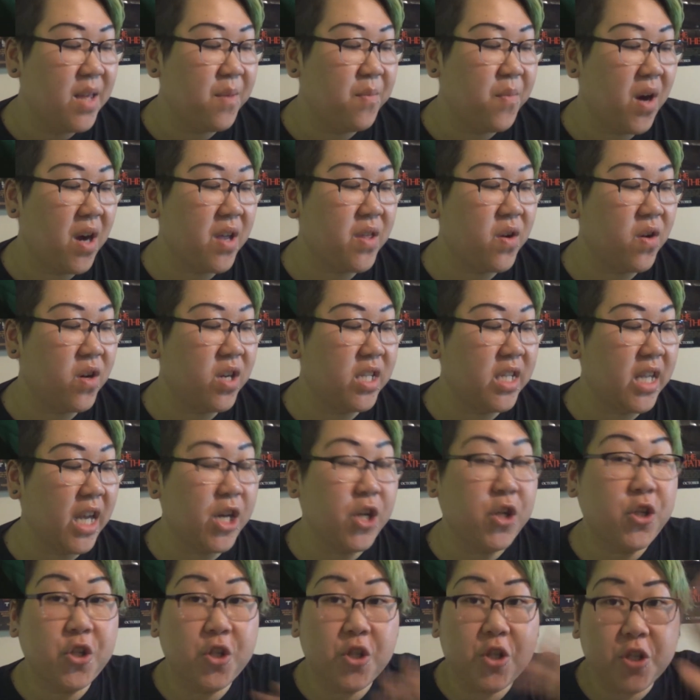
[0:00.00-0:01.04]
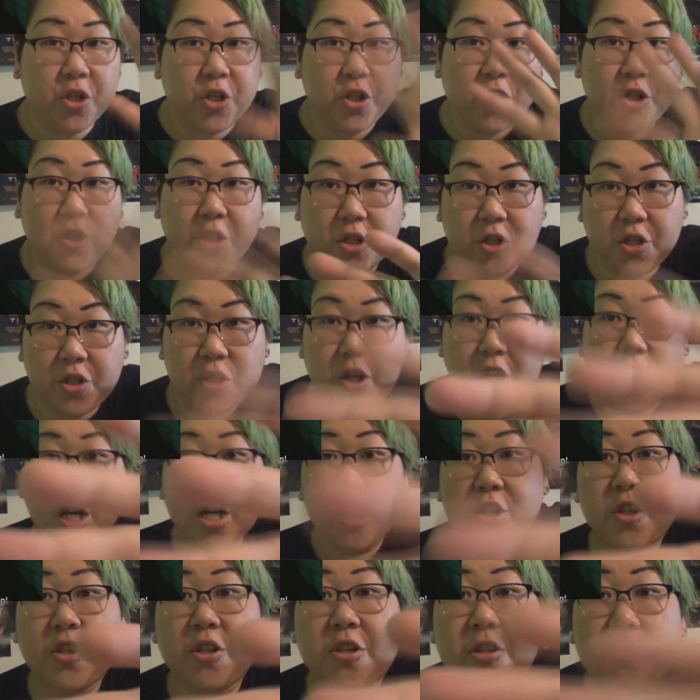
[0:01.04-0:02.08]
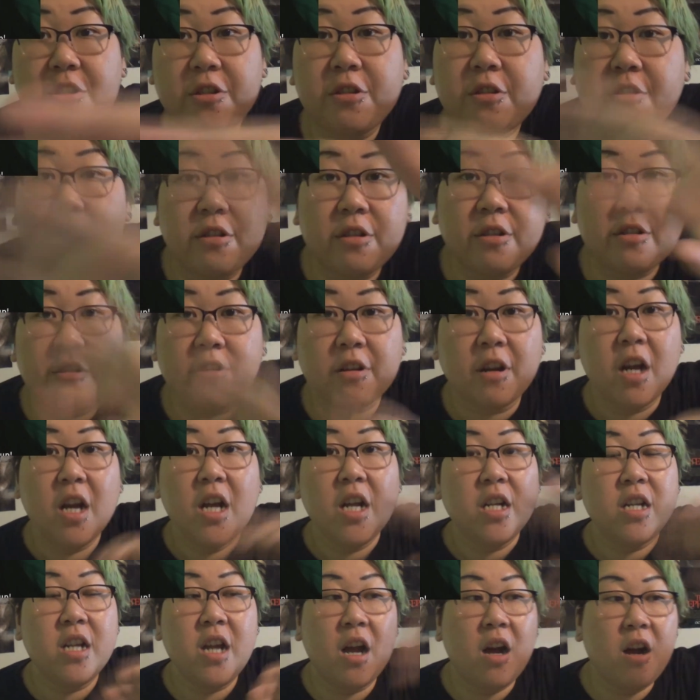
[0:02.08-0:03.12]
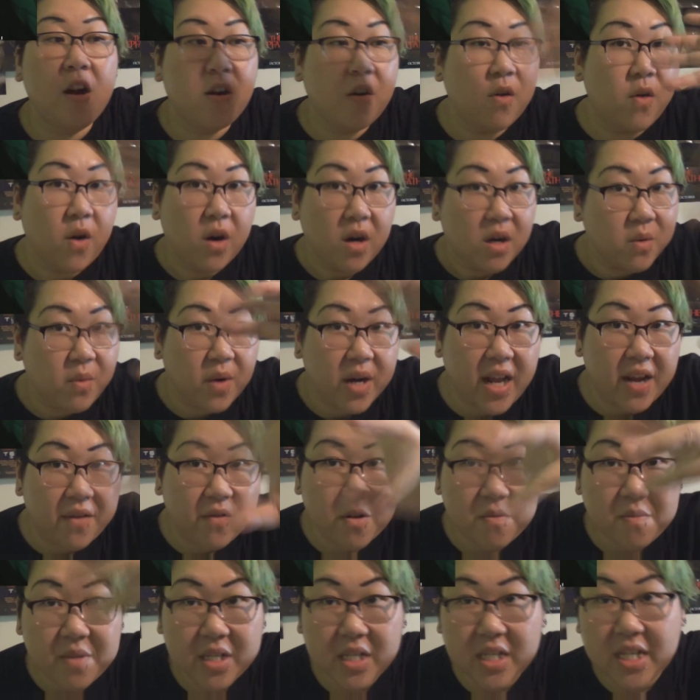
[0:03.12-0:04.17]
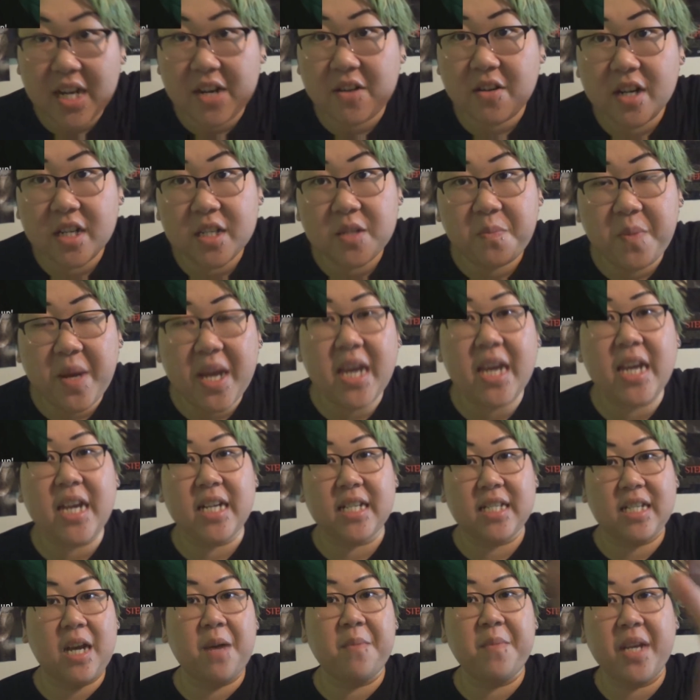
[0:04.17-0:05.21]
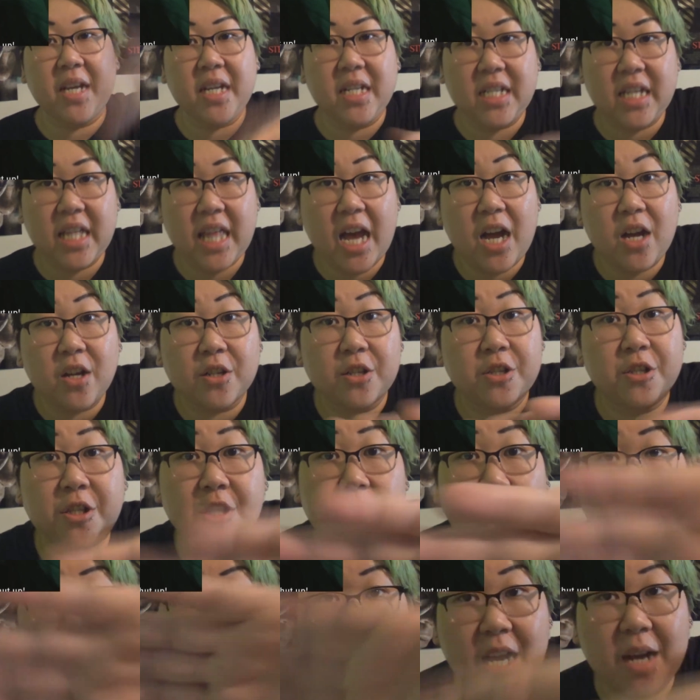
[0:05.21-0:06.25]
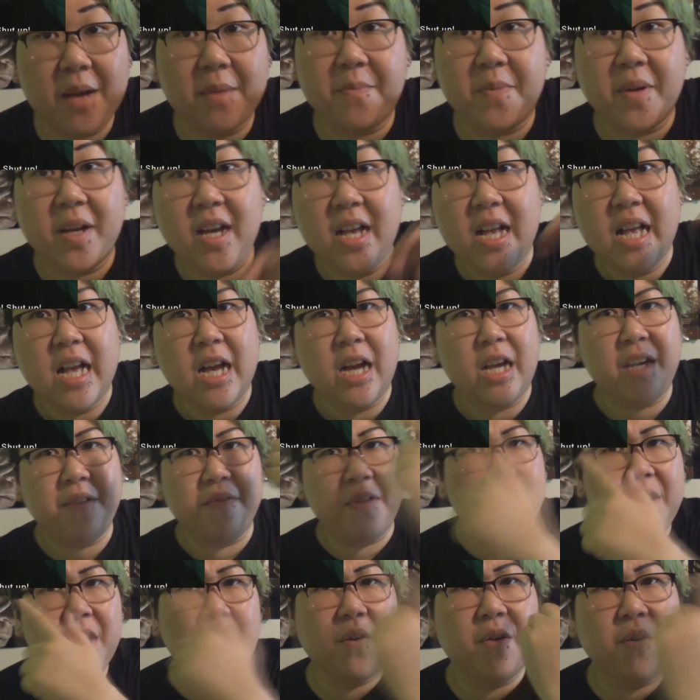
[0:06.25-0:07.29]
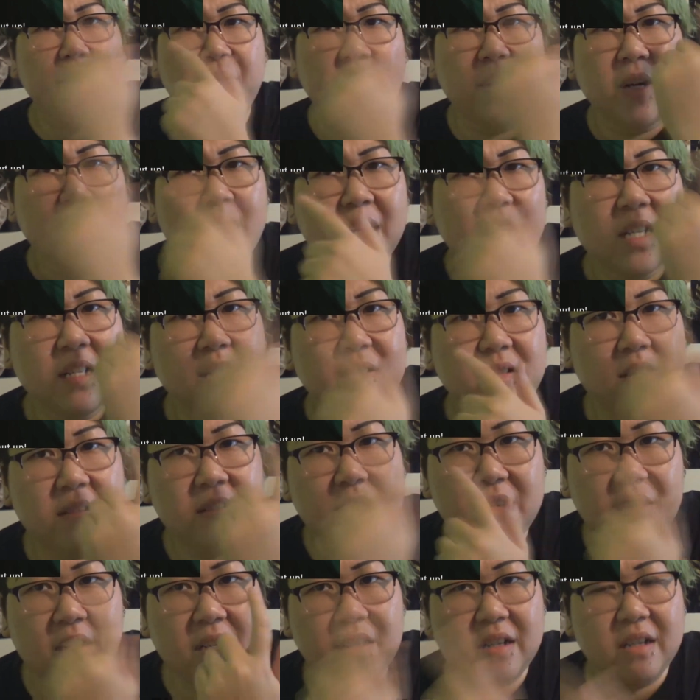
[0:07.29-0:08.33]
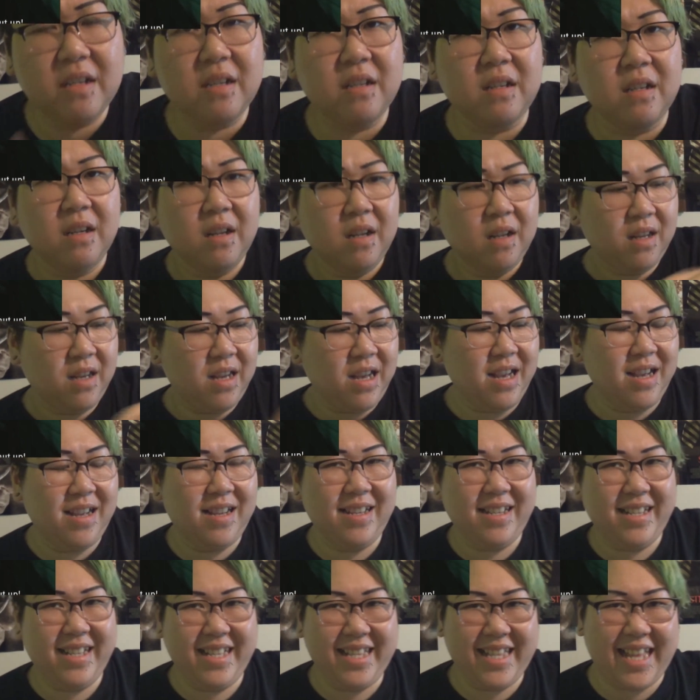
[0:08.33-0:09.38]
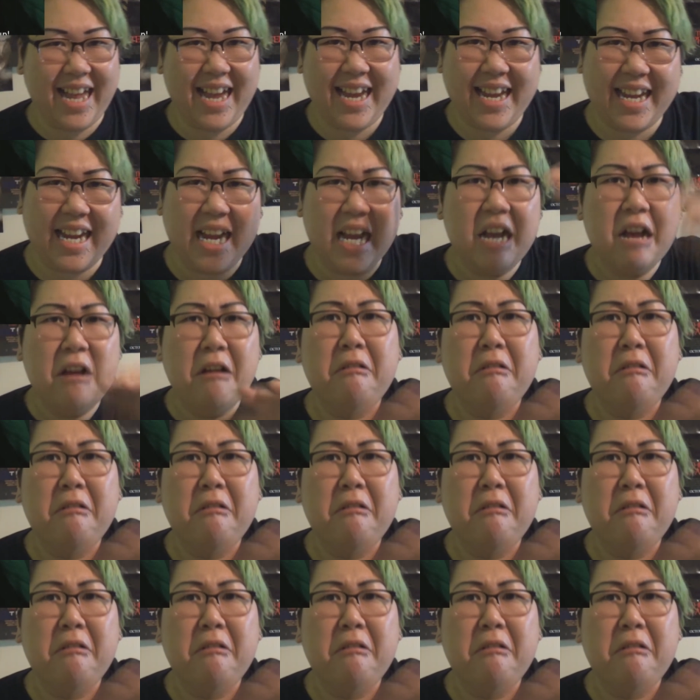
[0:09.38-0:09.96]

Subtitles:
Brother is like, shh, shh, no, whatever mysterious being is coming into the house, shut up, even though, like,